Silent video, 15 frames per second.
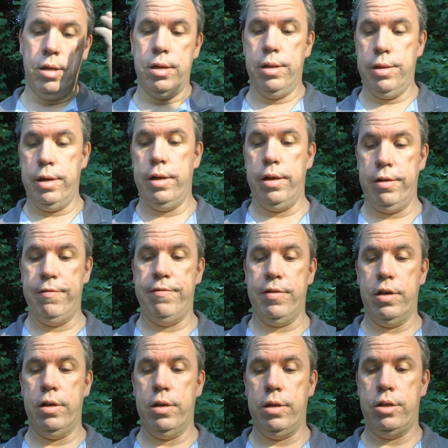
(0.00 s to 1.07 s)

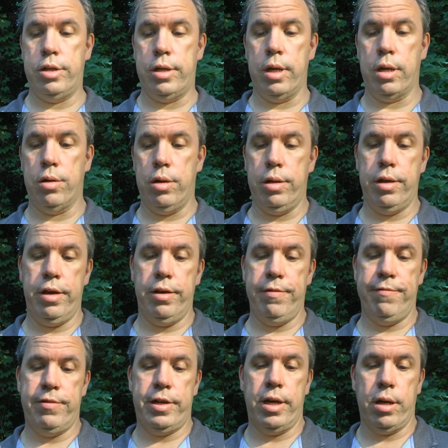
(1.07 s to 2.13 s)

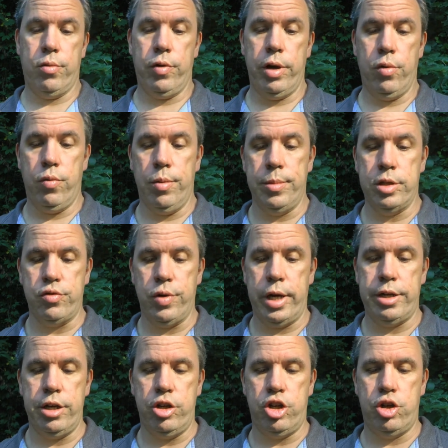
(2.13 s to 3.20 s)
They've taken away a woman's
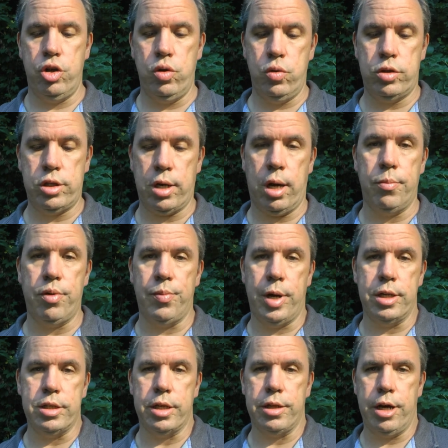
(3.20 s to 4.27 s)
right to choose,
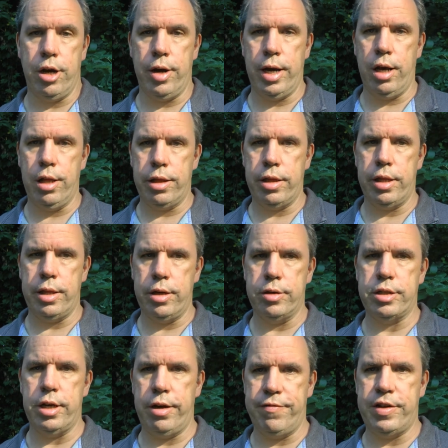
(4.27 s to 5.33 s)
compromising their health and their
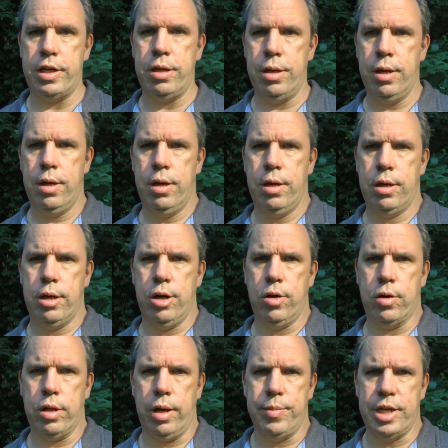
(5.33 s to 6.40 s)
safety,
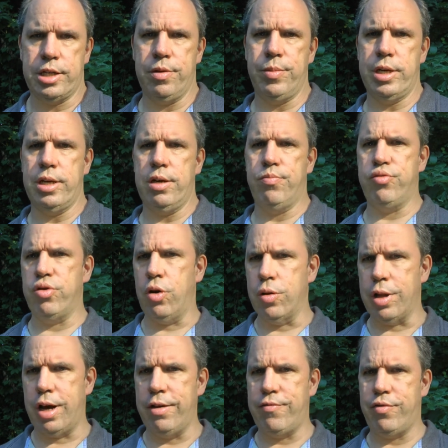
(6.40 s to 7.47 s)
claiming to be
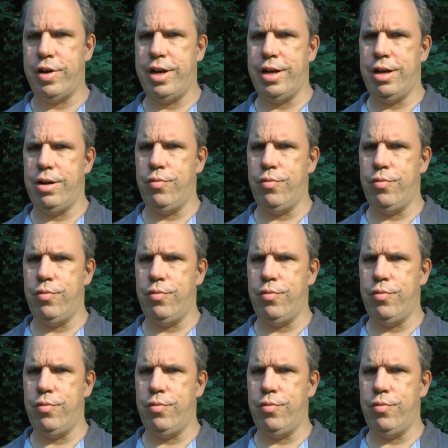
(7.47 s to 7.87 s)
pro-life when in